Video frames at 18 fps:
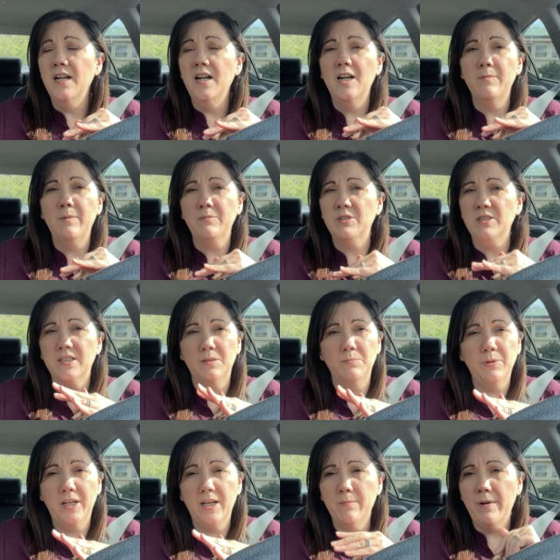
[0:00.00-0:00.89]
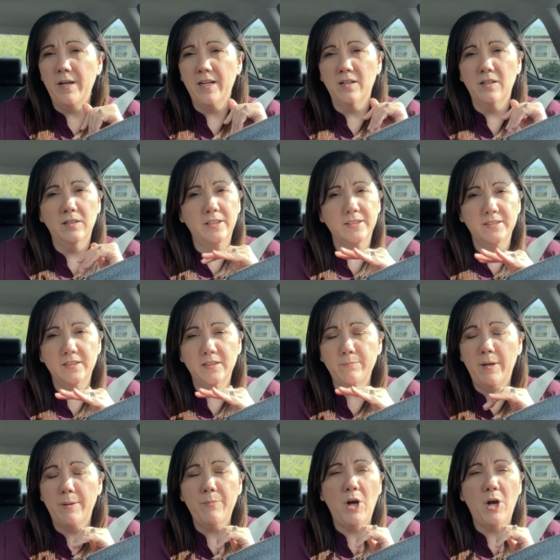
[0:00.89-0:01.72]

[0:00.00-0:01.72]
um, I'm just gonna play it by ear, listen to my